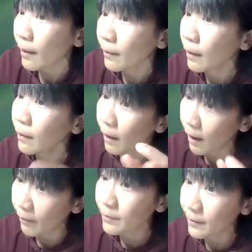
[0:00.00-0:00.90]
Then
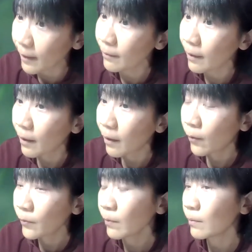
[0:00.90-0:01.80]
outside,
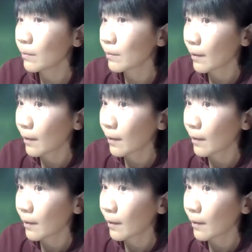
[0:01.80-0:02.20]
although